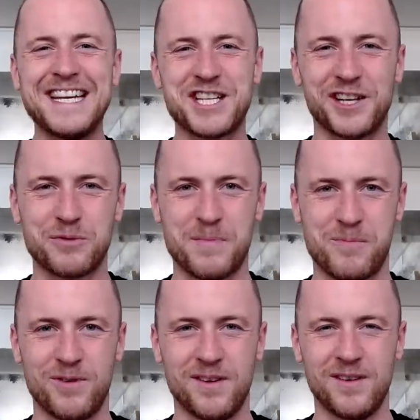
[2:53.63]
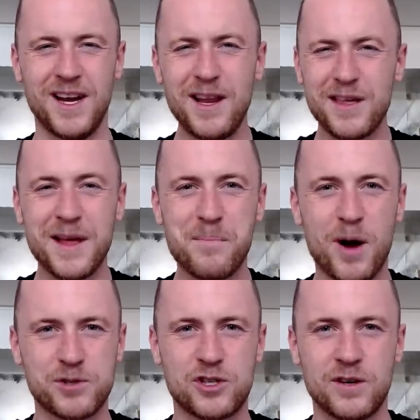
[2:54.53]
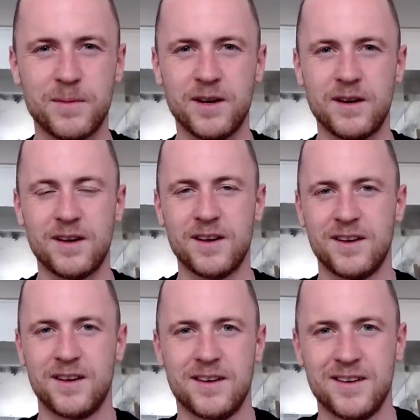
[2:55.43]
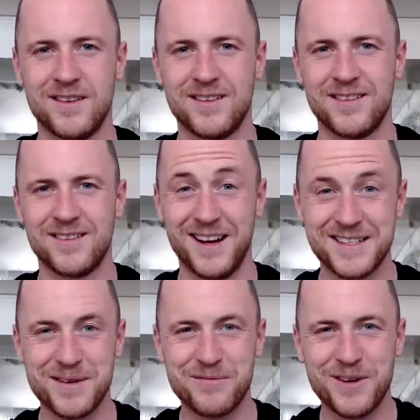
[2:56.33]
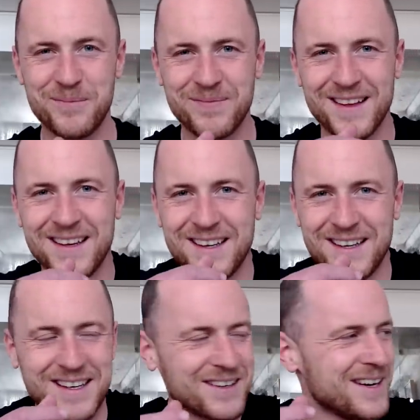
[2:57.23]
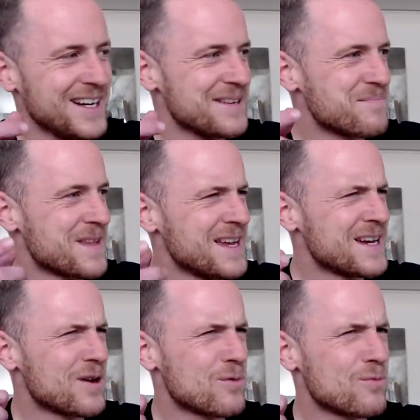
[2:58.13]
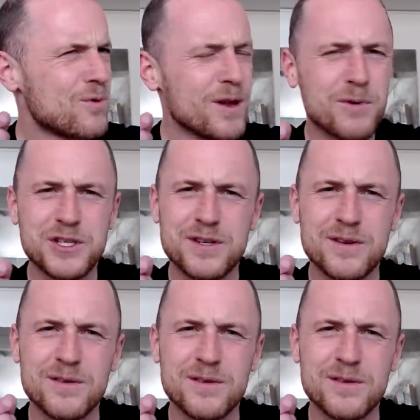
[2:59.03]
childhood memory, anything that pops to your mind. You got something? All right, now what I want you